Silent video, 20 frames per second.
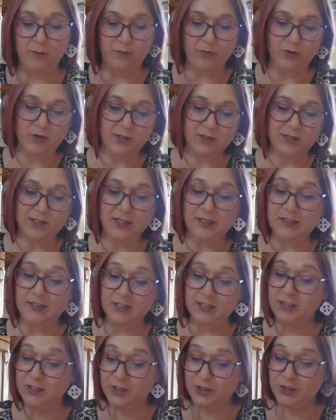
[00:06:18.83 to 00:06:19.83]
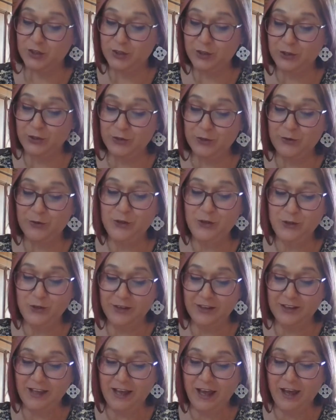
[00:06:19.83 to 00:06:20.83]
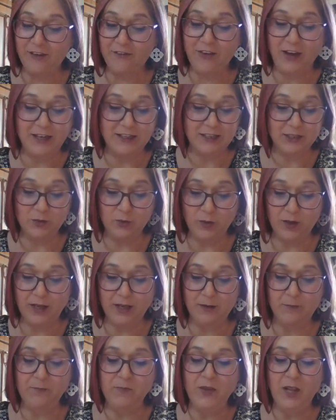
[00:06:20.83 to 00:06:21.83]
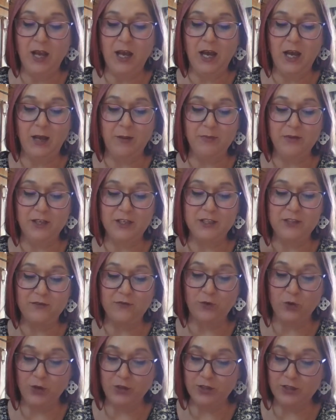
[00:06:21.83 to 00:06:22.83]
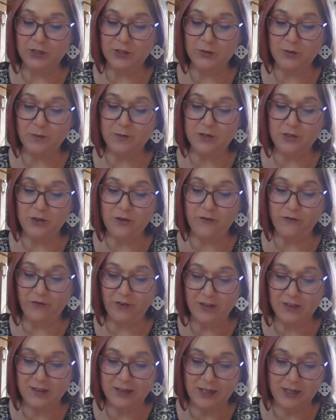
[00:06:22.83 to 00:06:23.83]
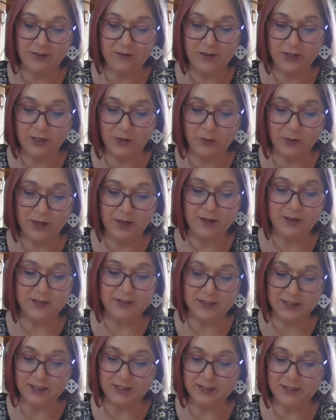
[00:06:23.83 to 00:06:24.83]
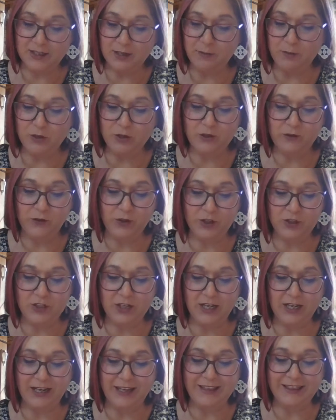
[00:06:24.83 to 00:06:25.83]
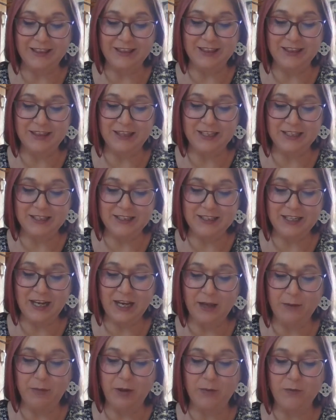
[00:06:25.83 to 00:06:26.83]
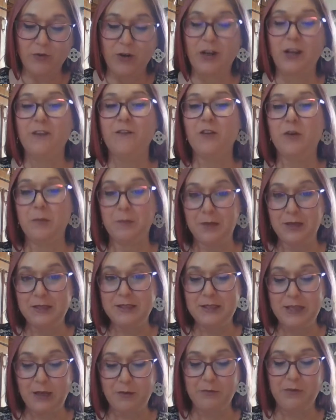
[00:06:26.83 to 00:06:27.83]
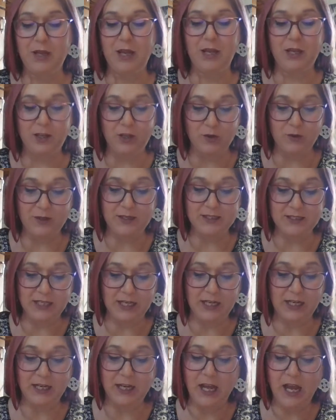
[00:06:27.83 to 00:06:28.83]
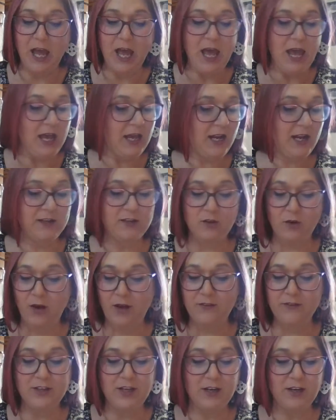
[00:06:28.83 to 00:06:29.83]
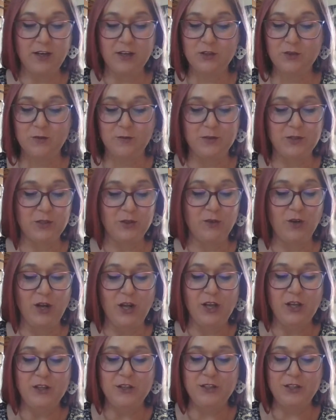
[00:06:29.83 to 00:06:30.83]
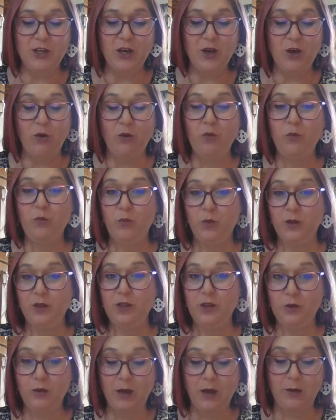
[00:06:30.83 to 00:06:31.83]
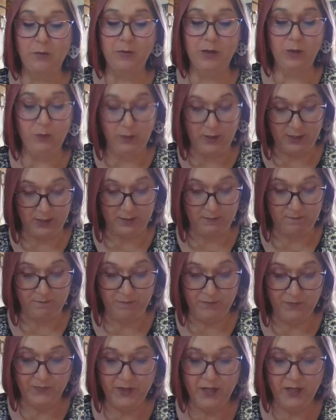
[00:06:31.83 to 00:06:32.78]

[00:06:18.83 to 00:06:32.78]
Parentheses, this is true. You can laugh. I didn't win. I placed fourth in swimsuit, fifth in evening wear, sixth in most photogenic. This time I'm running for Miss MK USA and I don't have to get in a swimsuit. So will you help me win?